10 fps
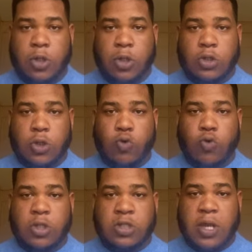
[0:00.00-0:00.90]
So
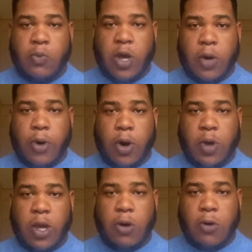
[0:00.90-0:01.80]
all the same way a
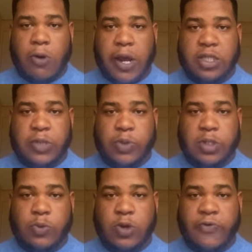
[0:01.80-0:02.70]
poet writes to be
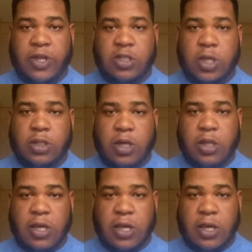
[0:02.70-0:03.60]
smooth and gentle on
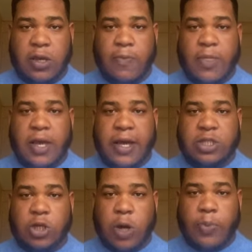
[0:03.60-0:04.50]
the ear, as
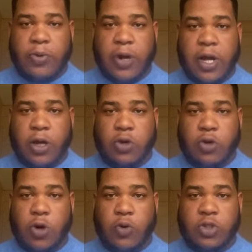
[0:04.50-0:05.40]
a copywriter your
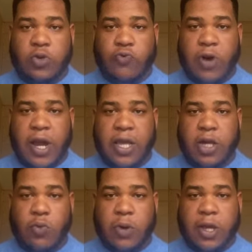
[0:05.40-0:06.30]
goal is to write in
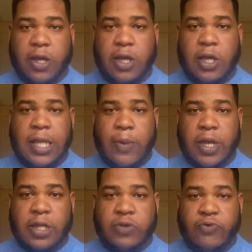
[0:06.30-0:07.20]
a way that
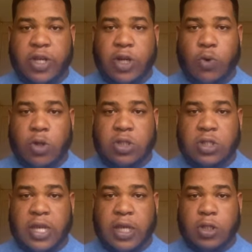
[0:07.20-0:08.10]
makes the reader want to
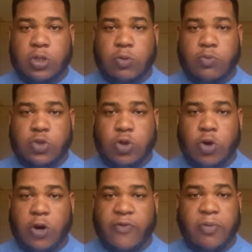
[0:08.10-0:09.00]
take some
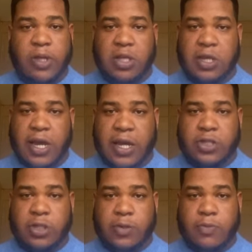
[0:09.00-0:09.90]
sort of immediate action.